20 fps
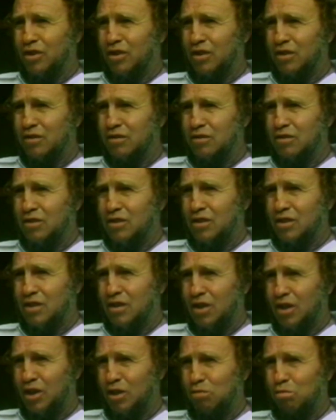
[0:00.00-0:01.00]
other
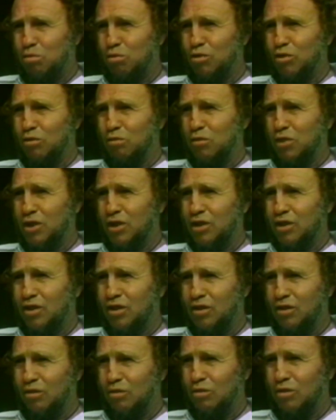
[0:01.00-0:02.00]
type will make
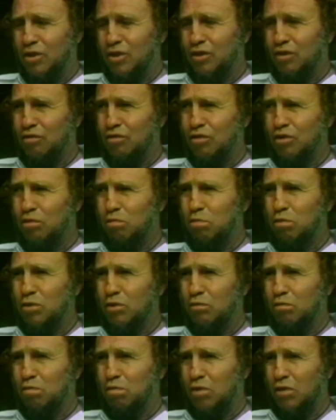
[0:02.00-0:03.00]
the one trip
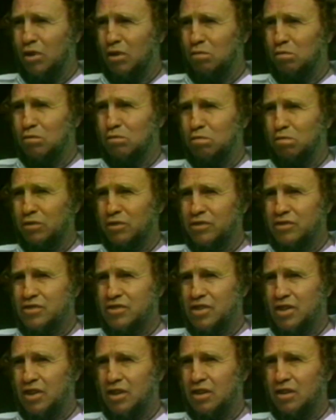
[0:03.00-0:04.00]
and probably
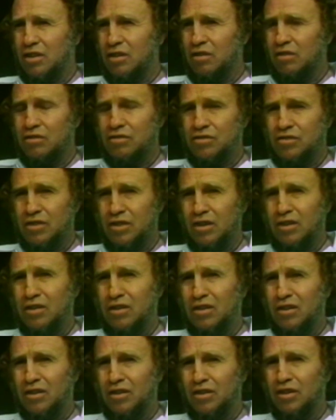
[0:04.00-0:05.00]
say there's not
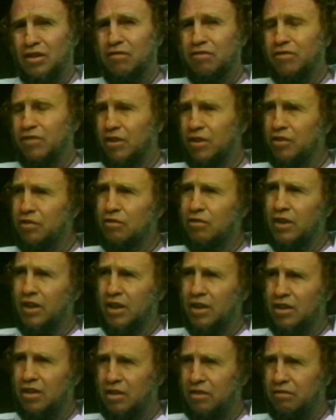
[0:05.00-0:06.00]
enough other
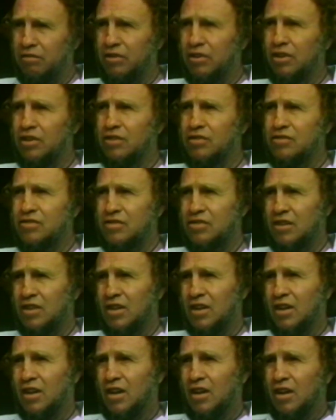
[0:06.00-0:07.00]
activities
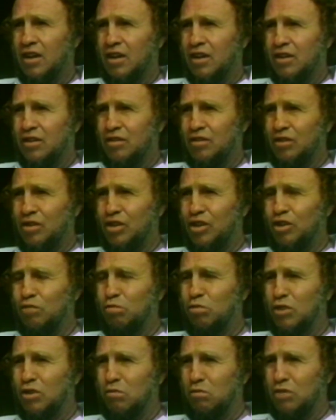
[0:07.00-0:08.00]
to keep
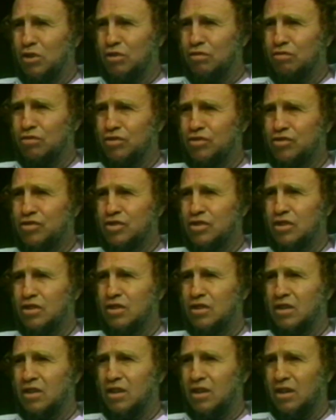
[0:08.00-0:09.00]
them
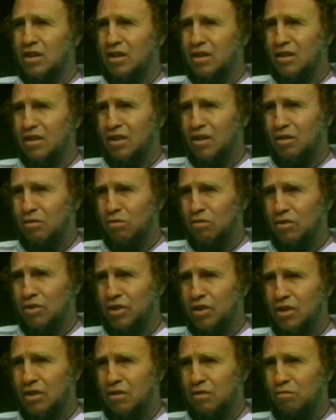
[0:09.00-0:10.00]
interested, and they will
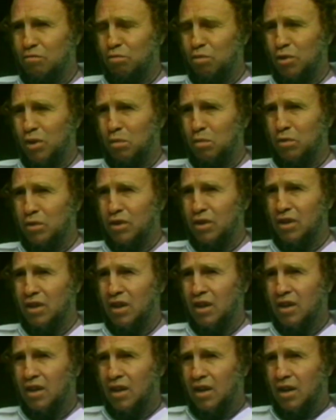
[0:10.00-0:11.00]
get probably
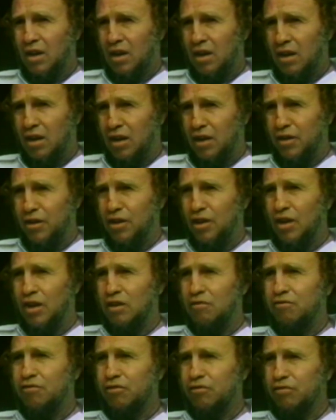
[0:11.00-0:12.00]

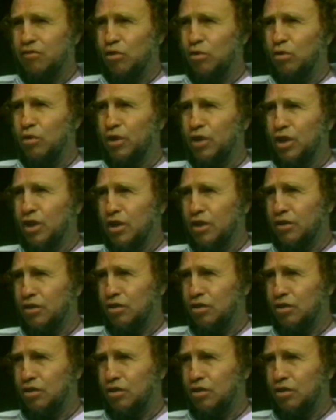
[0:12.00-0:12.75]
enough of going on the